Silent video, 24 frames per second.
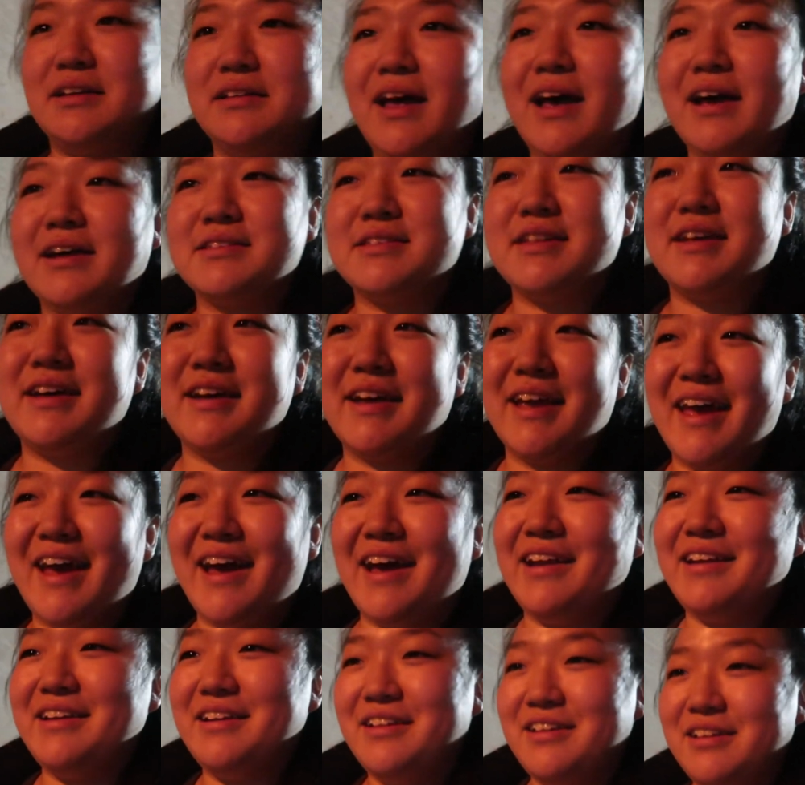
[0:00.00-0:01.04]
Alexa
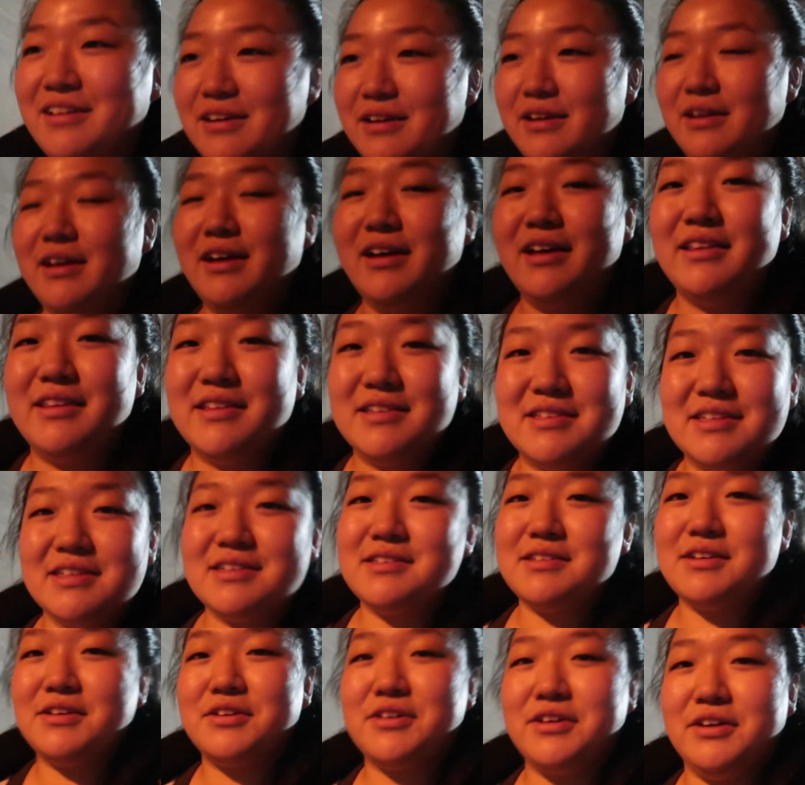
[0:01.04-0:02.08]
again. This
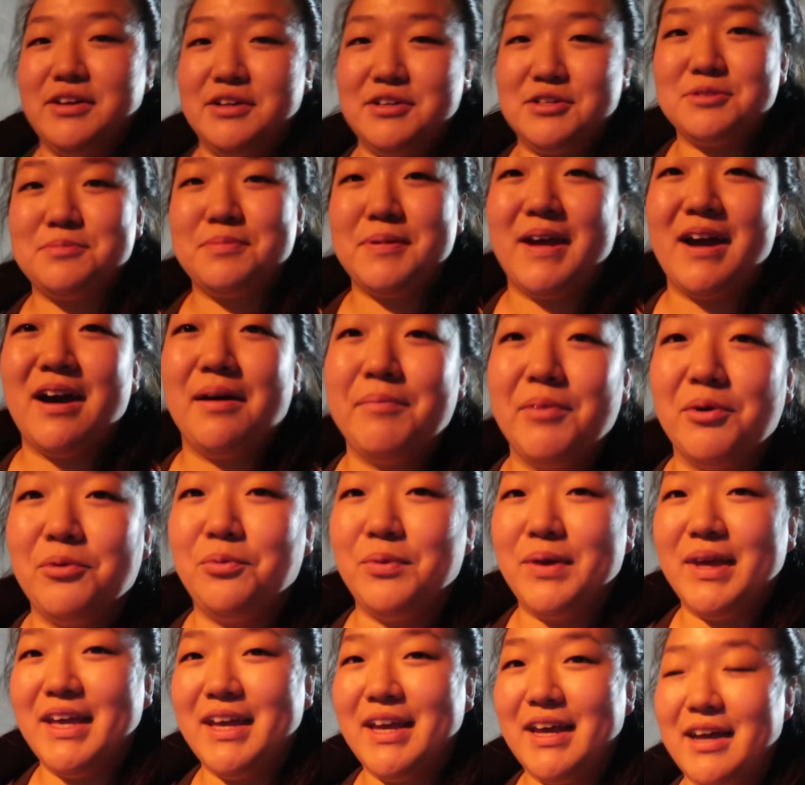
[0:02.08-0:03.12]
has literally just become a
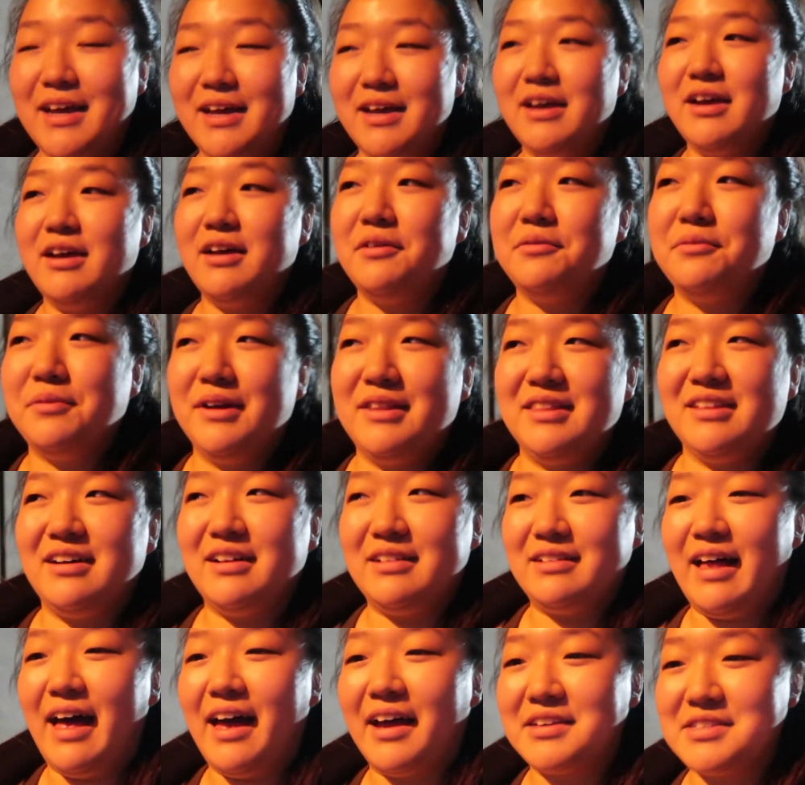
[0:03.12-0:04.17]
week with
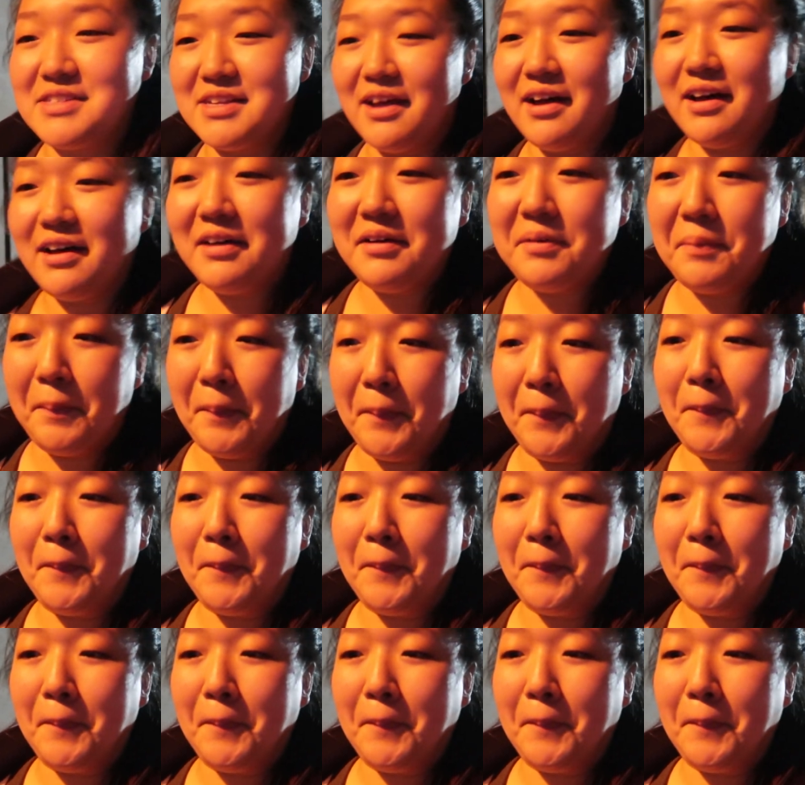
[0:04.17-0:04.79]
Alexa.